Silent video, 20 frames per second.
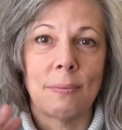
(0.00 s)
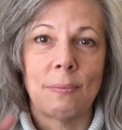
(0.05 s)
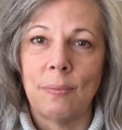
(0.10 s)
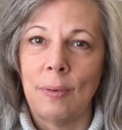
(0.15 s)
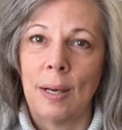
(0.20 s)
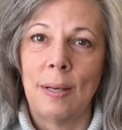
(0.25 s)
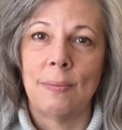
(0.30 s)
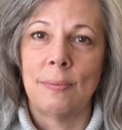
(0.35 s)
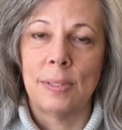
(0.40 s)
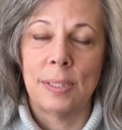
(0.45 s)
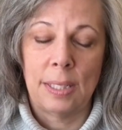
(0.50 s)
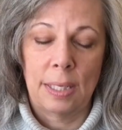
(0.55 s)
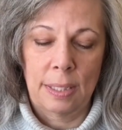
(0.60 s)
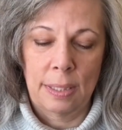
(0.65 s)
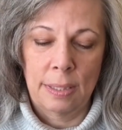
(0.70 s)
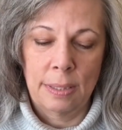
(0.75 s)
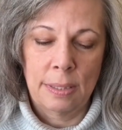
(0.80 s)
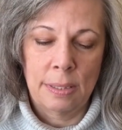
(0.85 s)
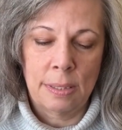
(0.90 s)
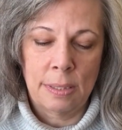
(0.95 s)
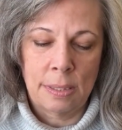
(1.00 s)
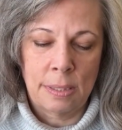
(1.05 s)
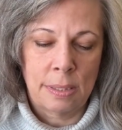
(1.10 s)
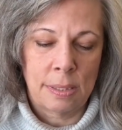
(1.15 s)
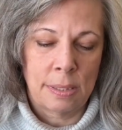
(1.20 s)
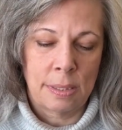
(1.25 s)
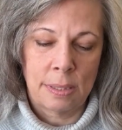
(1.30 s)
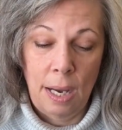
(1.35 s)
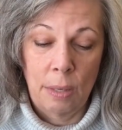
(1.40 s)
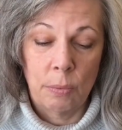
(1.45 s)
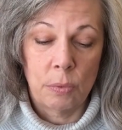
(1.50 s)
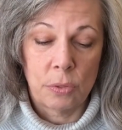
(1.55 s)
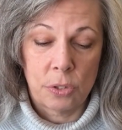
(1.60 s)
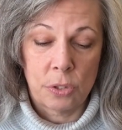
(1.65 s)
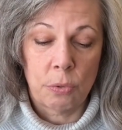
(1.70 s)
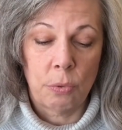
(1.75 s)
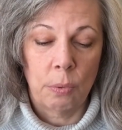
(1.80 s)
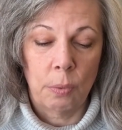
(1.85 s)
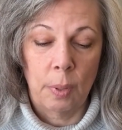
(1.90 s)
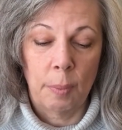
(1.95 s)
5 seconds, I will
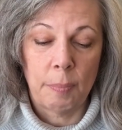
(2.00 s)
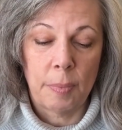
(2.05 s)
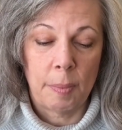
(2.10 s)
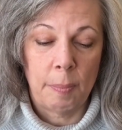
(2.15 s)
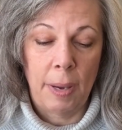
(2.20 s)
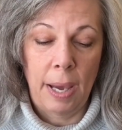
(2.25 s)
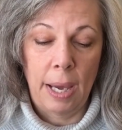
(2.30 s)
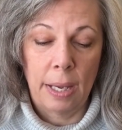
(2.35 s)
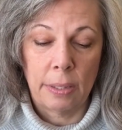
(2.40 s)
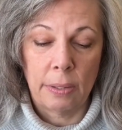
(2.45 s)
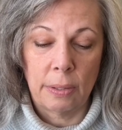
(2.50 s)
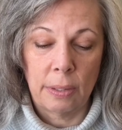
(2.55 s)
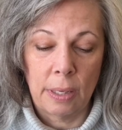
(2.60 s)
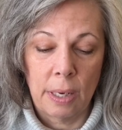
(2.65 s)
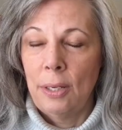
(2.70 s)
screw up the pattern.